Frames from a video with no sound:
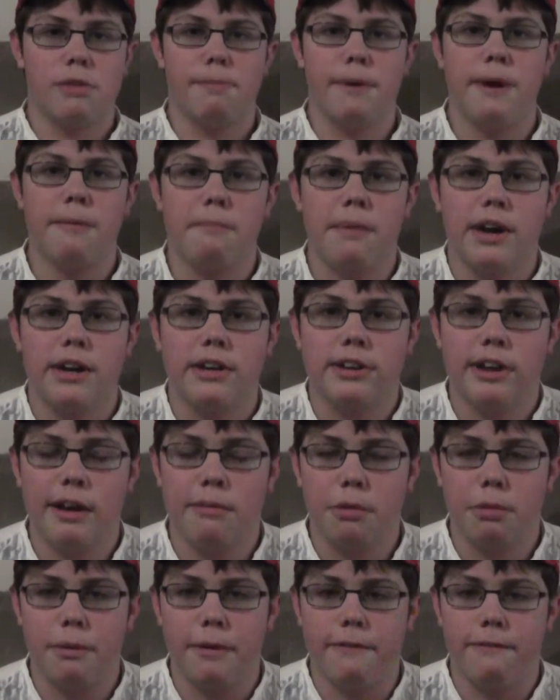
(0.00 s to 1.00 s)
spent my
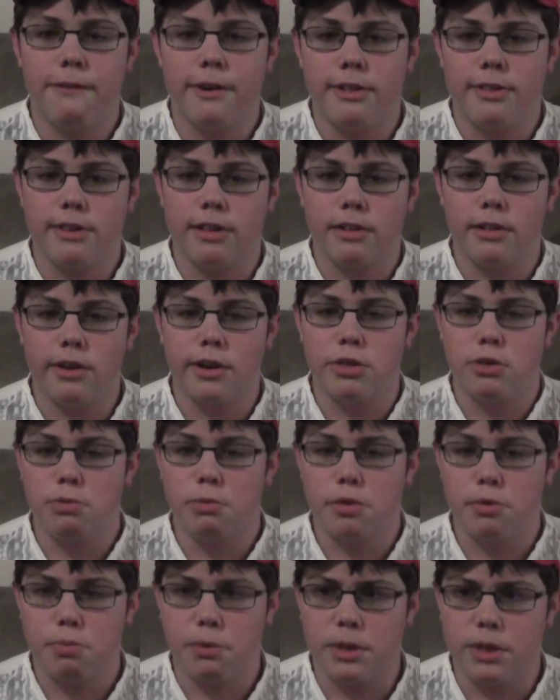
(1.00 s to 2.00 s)
time with my friends at lunch,
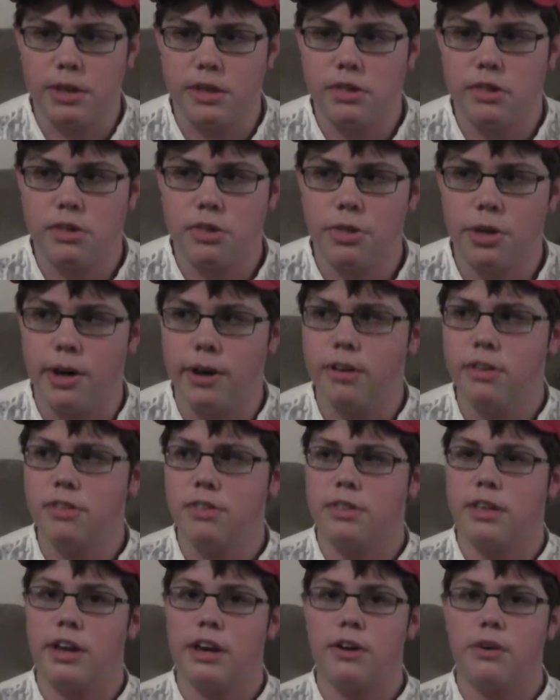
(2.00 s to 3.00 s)
which really
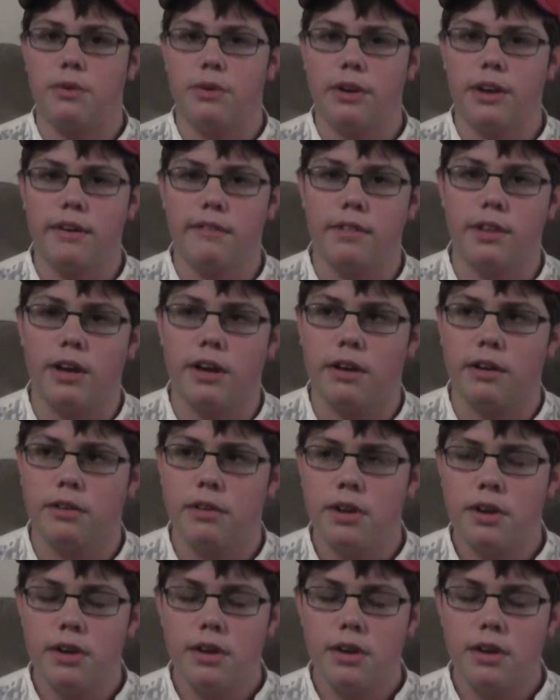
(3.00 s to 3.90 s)
sucks. I don't have a lot of